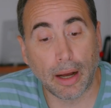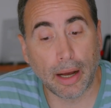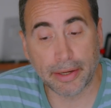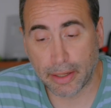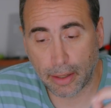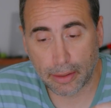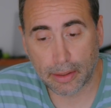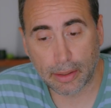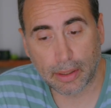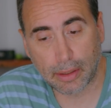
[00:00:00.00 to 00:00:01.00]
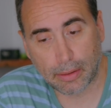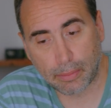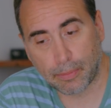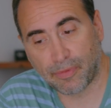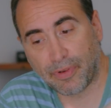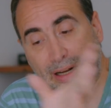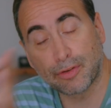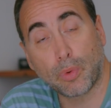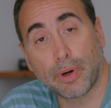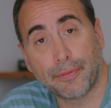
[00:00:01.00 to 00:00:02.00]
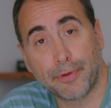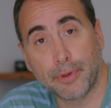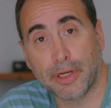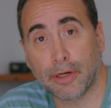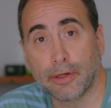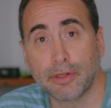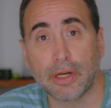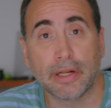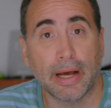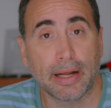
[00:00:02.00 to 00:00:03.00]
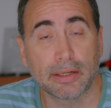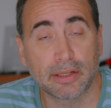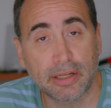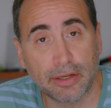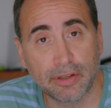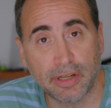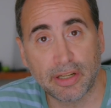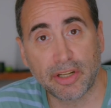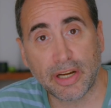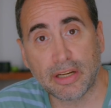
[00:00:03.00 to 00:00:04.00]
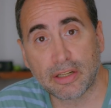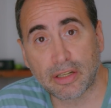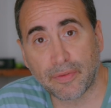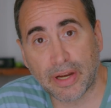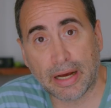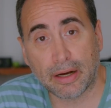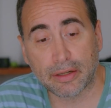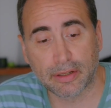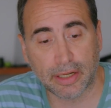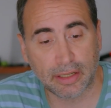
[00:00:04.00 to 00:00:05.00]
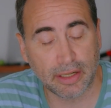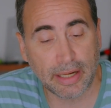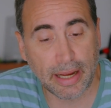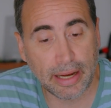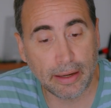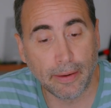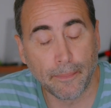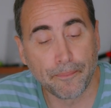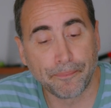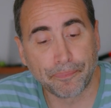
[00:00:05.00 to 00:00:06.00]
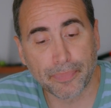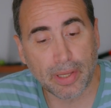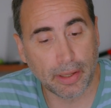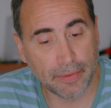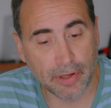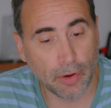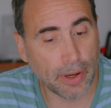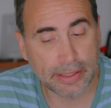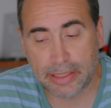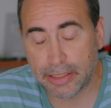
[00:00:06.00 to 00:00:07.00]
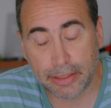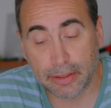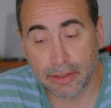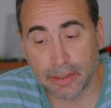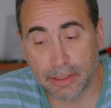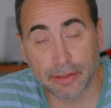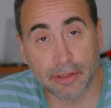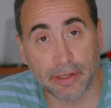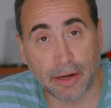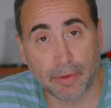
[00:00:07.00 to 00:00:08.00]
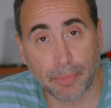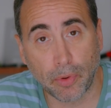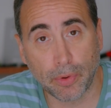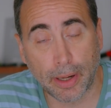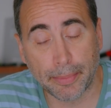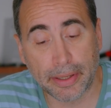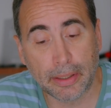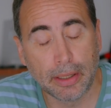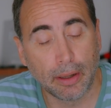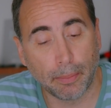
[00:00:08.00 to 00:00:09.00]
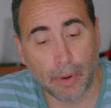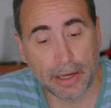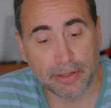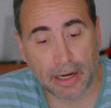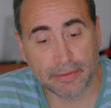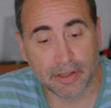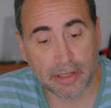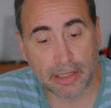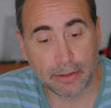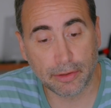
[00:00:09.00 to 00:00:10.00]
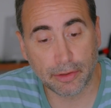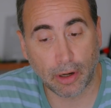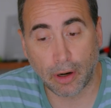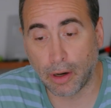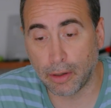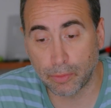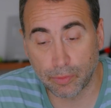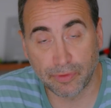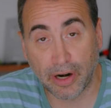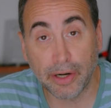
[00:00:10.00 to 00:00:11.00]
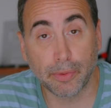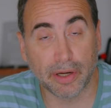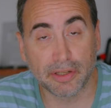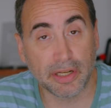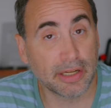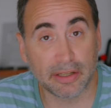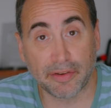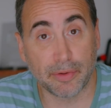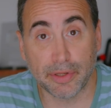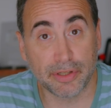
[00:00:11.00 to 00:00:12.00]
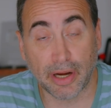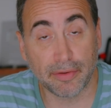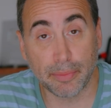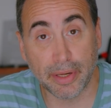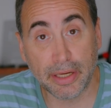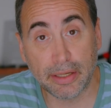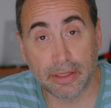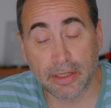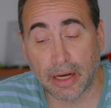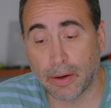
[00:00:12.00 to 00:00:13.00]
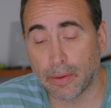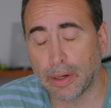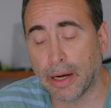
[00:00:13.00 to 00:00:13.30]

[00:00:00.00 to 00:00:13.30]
And then fast forward a few years and that skill set changed to something else. Like today, even though I did years and years of Java programming, my Java skills are very rusty because I haven't written Java in many years now.